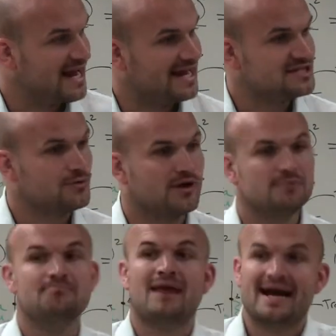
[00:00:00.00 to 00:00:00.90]
a
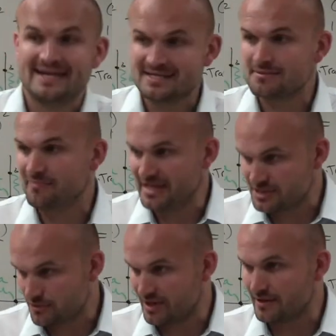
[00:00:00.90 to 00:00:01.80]
squared minus b
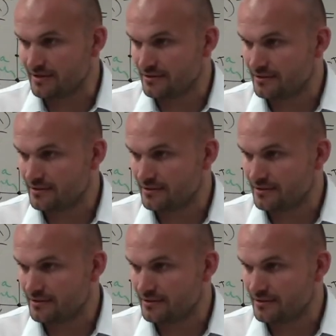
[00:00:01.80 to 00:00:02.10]
squared.